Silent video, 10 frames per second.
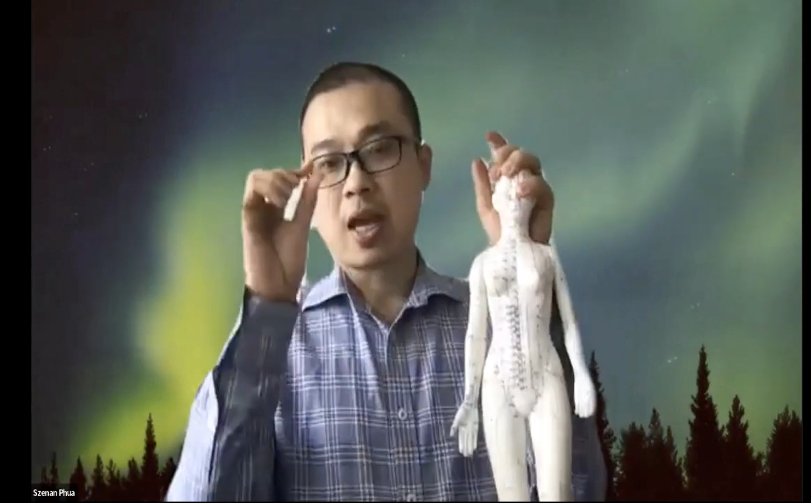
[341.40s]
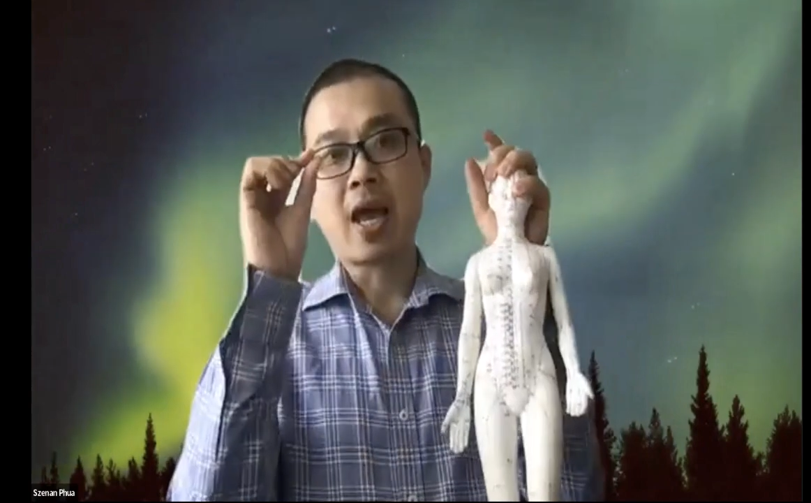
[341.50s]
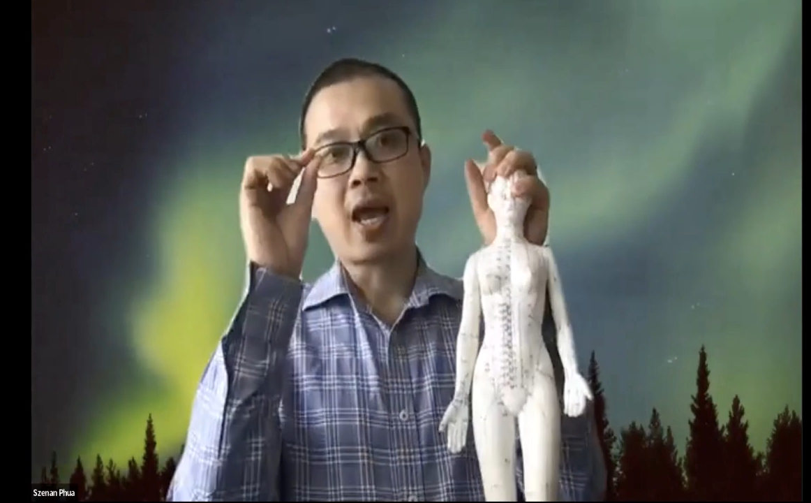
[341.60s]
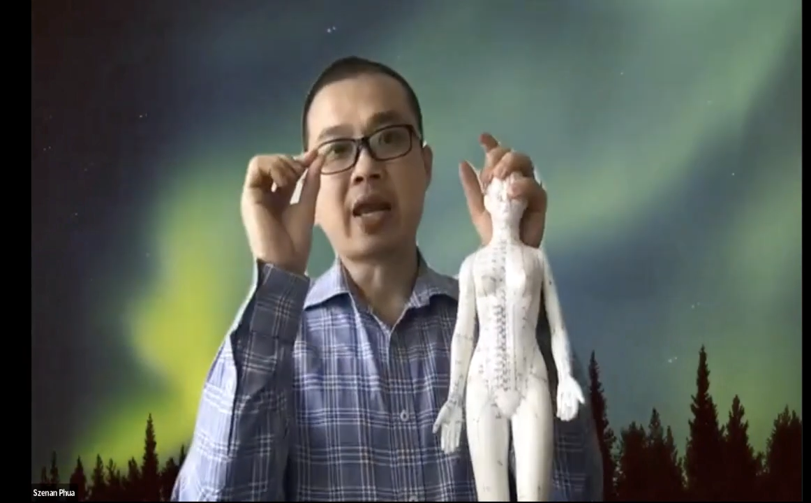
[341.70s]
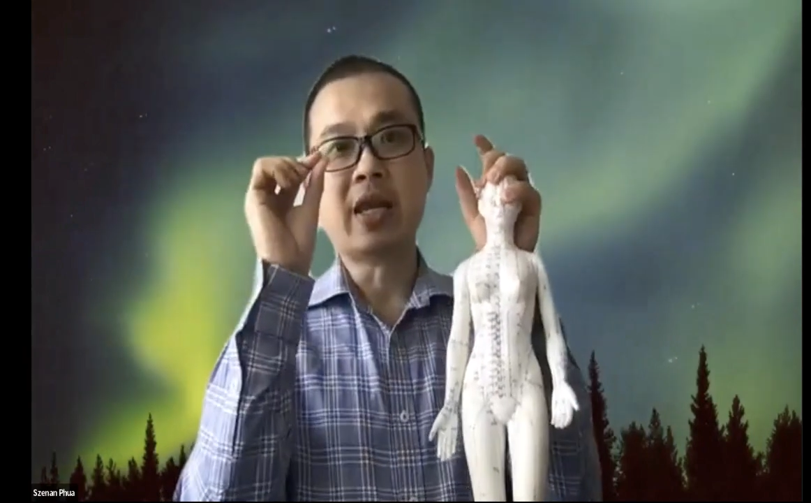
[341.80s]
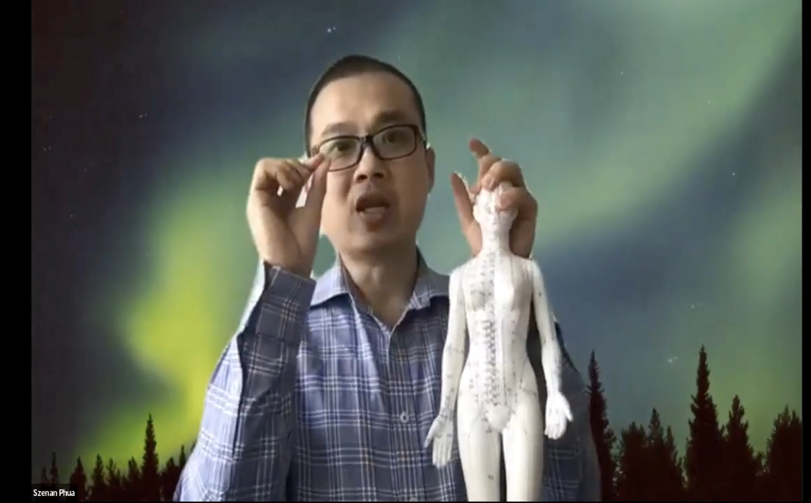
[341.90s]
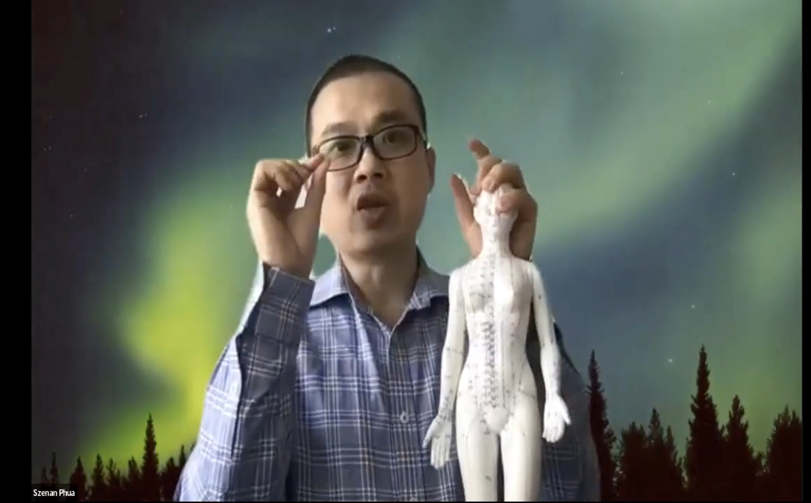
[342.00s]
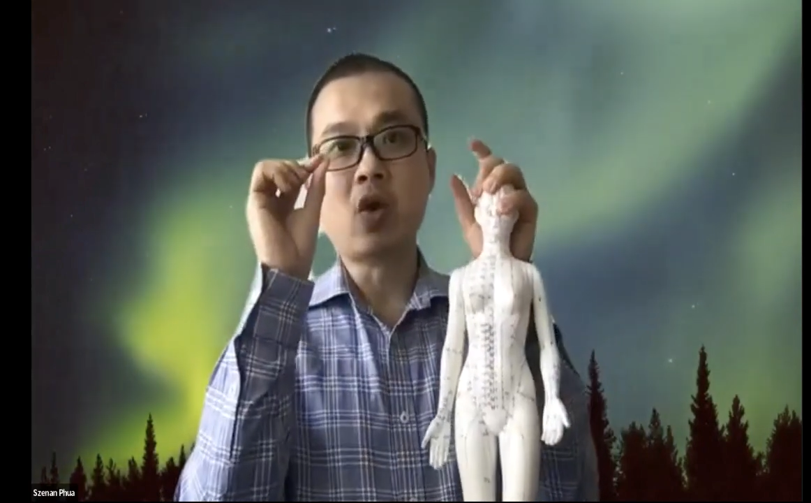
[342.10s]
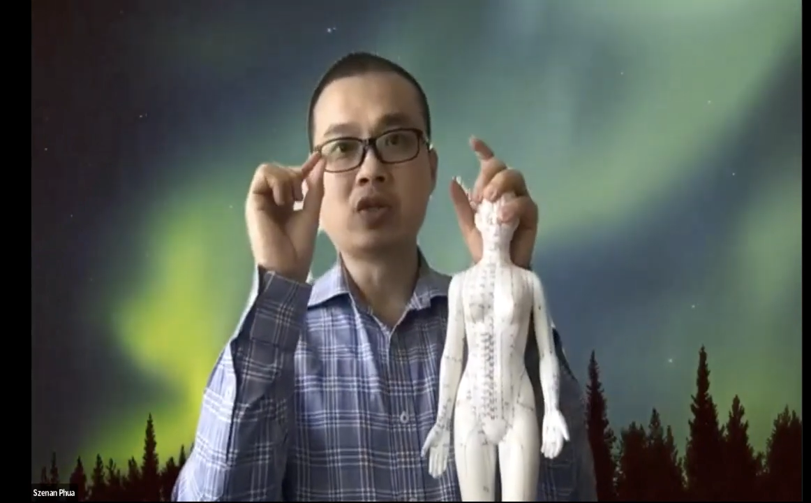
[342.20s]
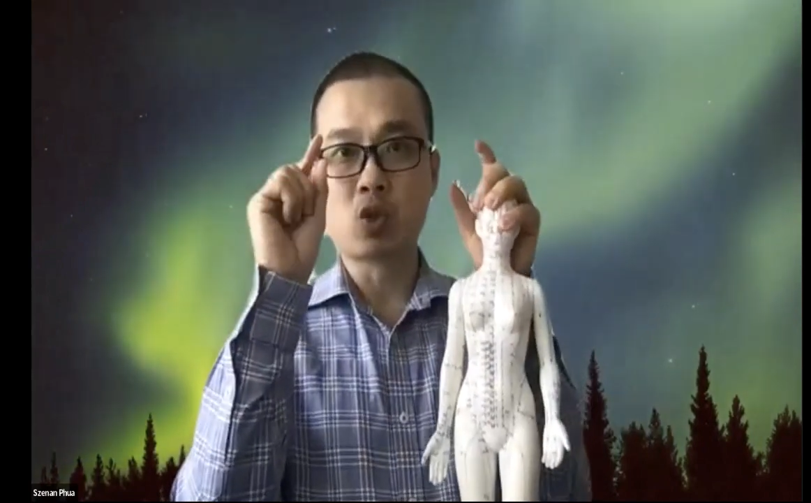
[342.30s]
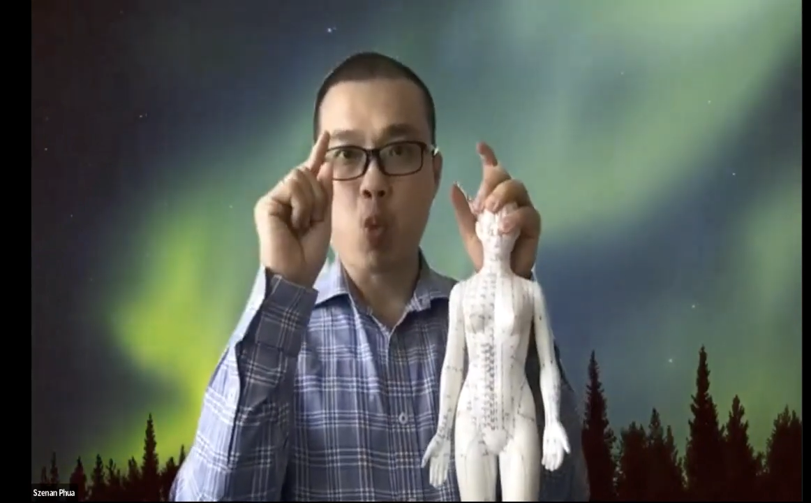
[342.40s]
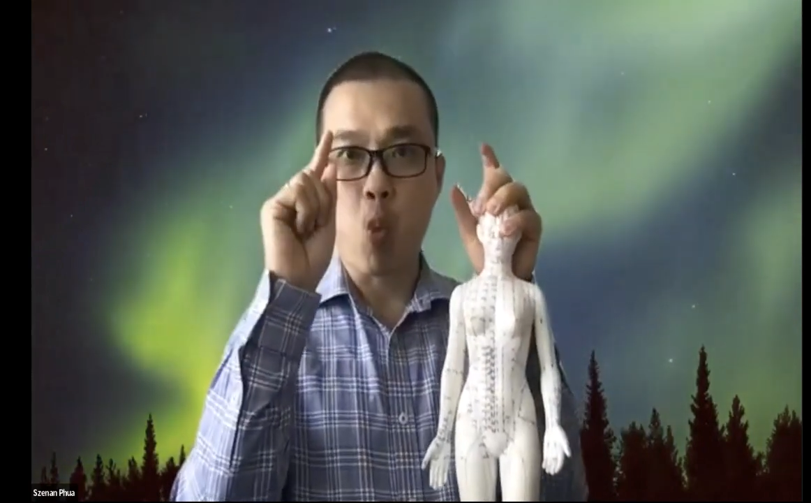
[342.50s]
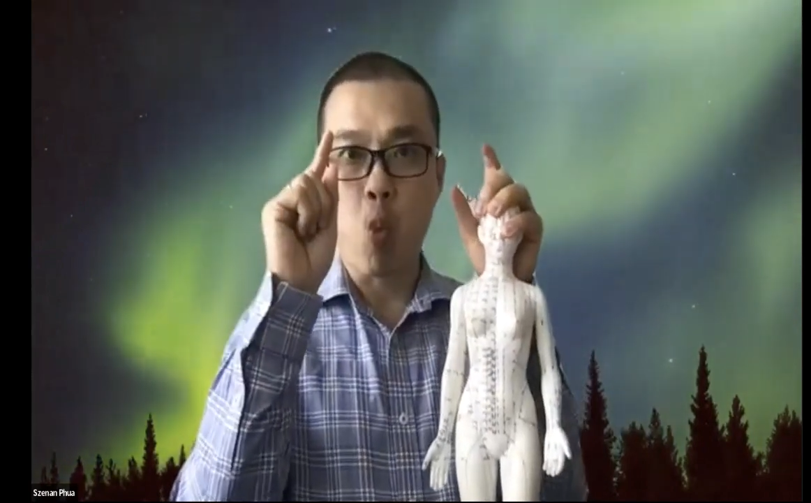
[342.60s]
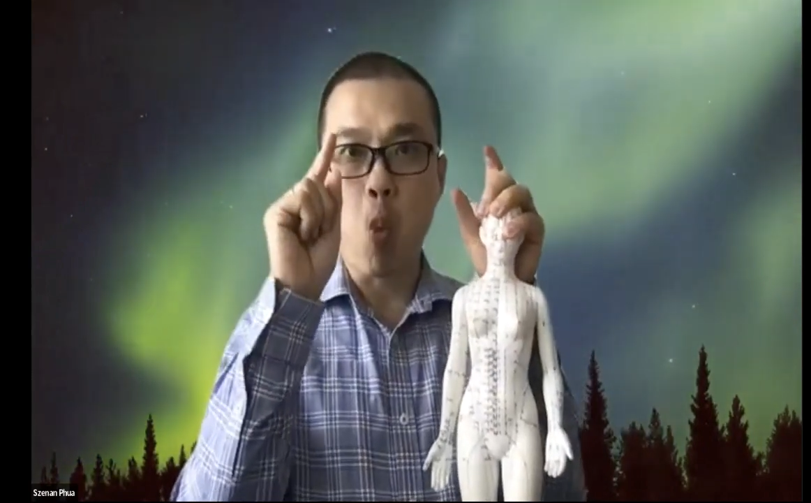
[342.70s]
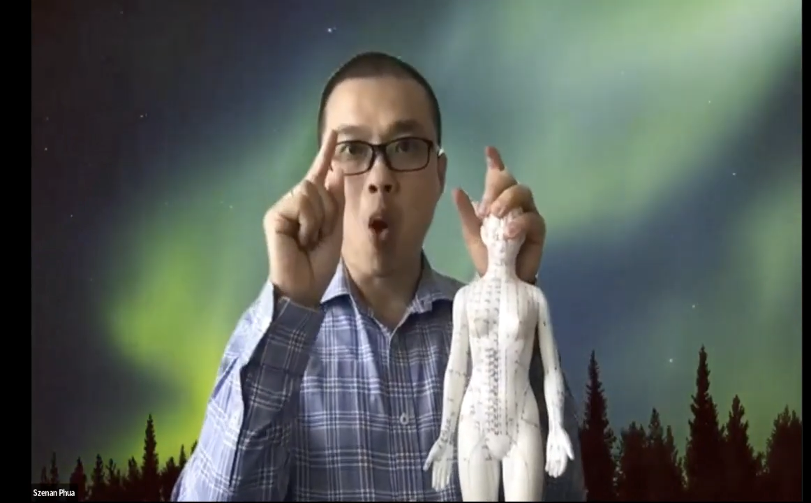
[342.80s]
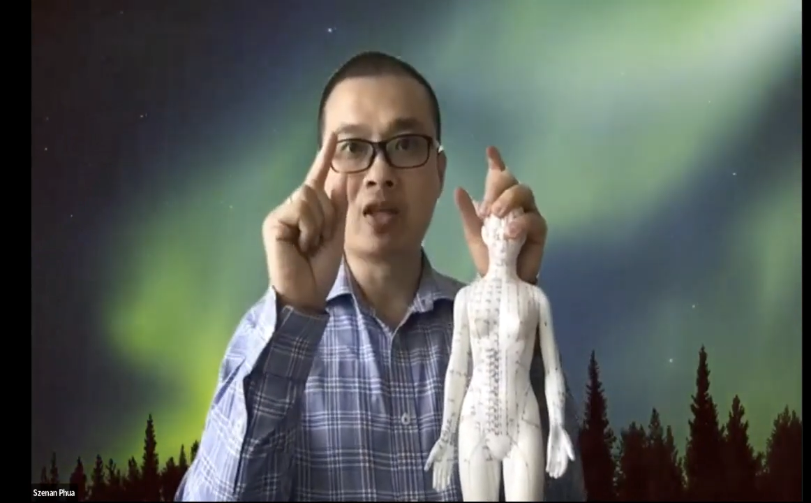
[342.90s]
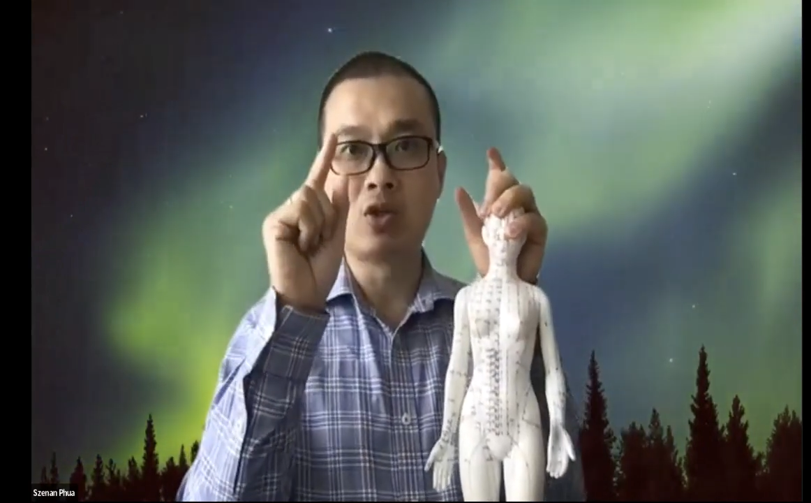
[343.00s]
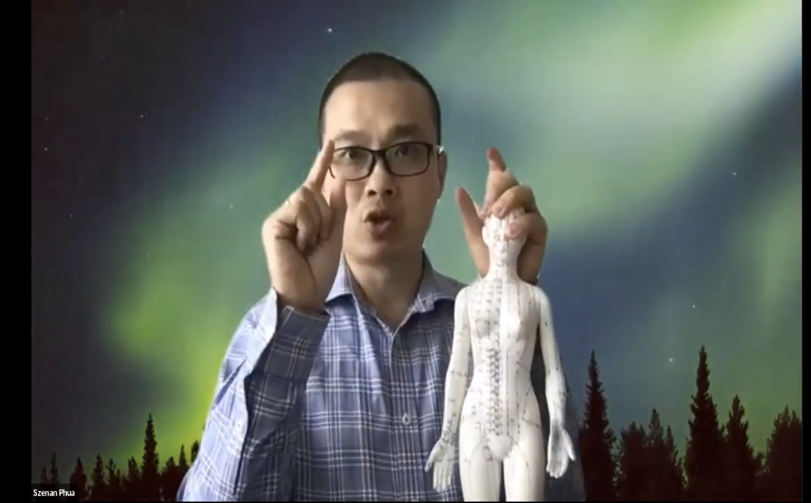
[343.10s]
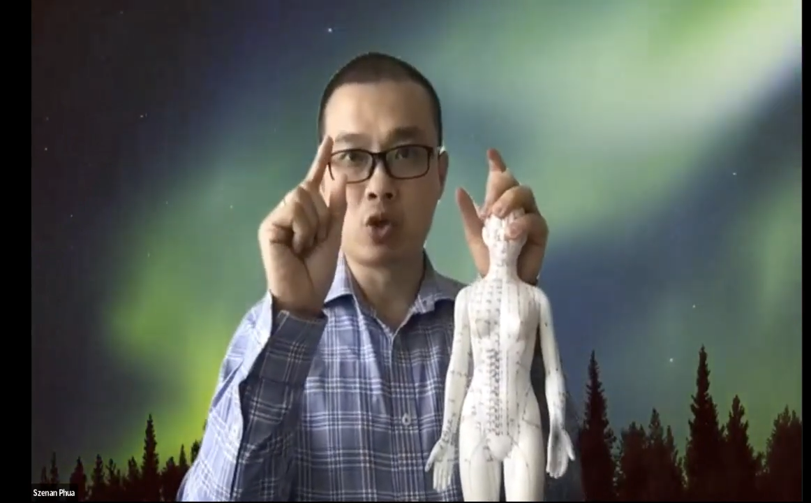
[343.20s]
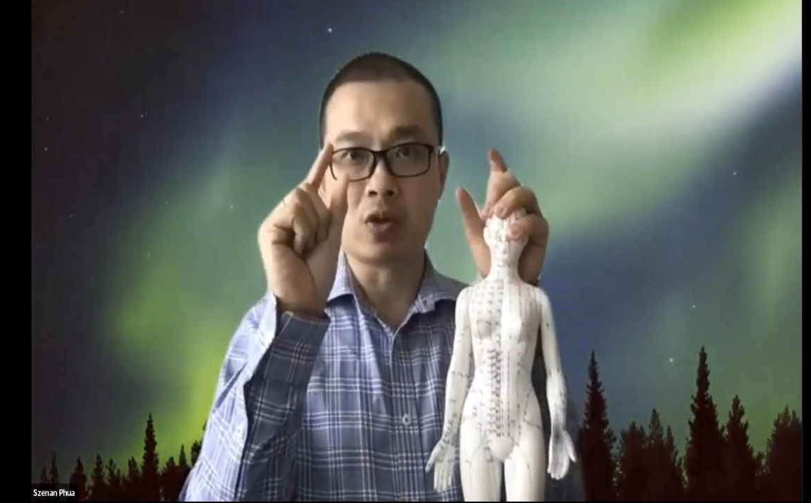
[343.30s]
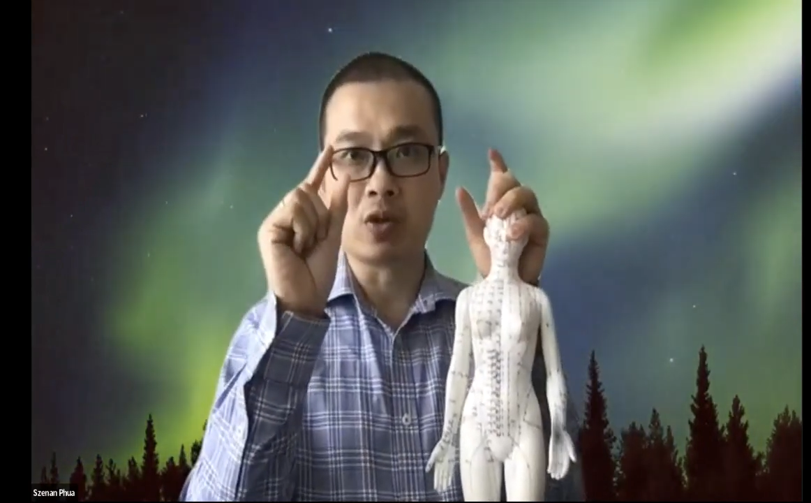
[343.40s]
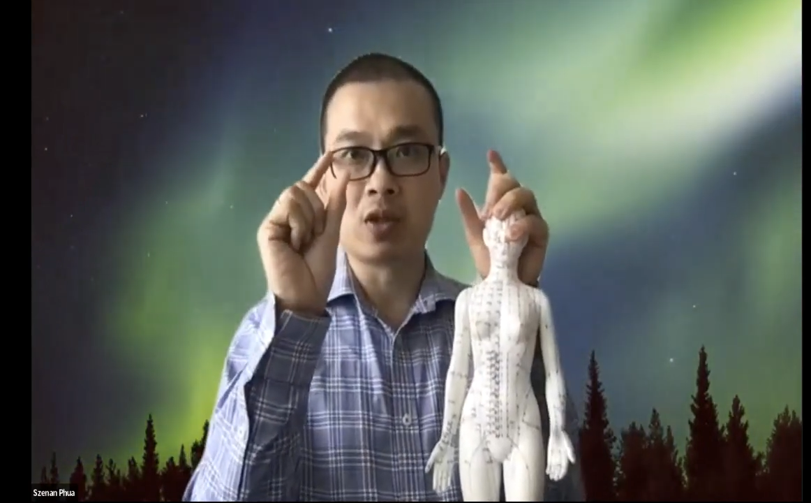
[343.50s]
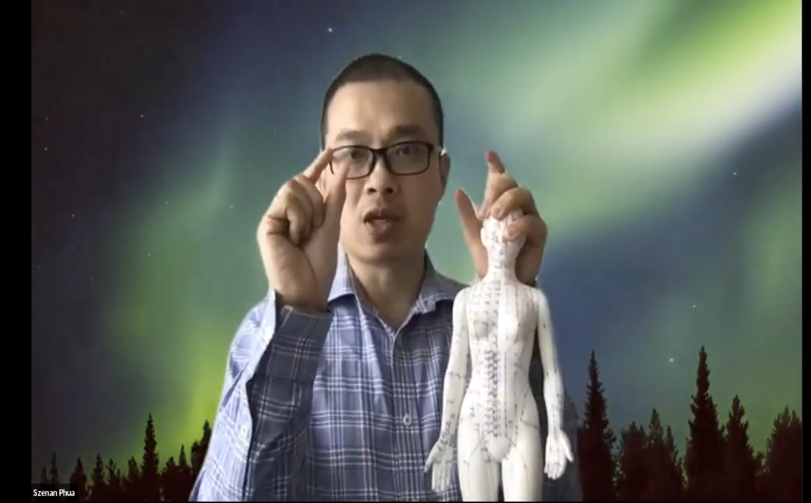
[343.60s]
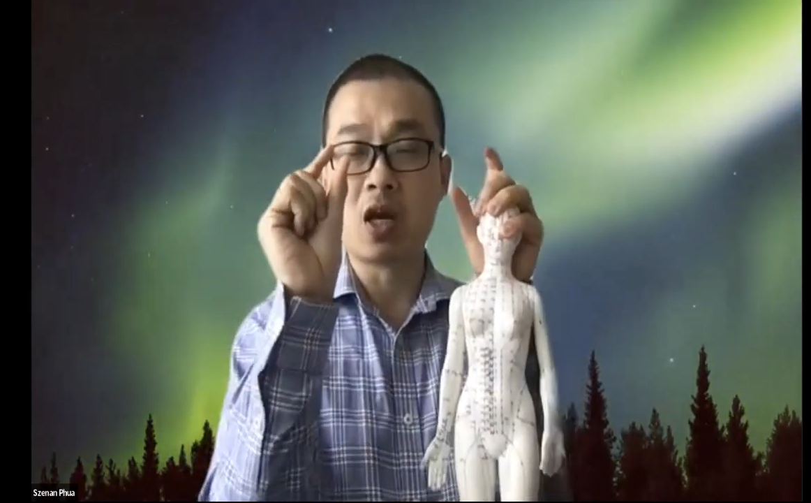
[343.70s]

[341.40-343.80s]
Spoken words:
and needle just one chun,